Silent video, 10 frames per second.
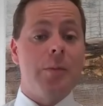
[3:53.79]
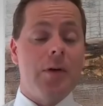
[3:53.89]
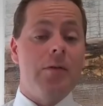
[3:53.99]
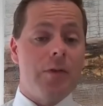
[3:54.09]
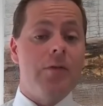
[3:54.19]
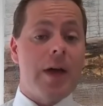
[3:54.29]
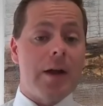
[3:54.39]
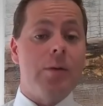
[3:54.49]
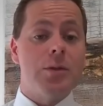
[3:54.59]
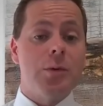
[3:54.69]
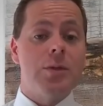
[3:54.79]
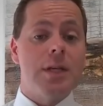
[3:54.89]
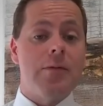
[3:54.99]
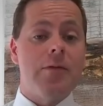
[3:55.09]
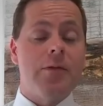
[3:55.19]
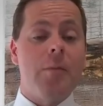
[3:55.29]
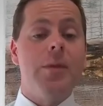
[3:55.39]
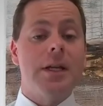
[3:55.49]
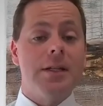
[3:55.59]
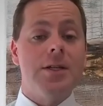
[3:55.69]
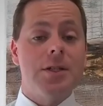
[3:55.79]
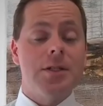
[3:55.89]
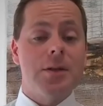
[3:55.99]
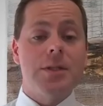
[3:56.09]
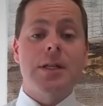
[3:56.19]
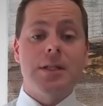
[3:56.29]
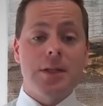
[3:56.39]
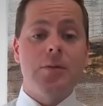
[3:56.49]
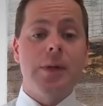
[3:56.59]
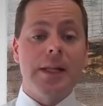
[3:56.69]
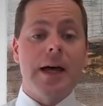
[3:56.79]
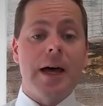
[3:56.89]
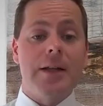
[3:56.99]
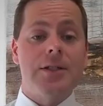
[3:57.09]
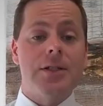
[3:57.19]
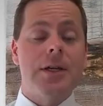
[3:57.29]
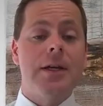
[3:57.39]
of adults will suffer from the condition. So it's considerably large.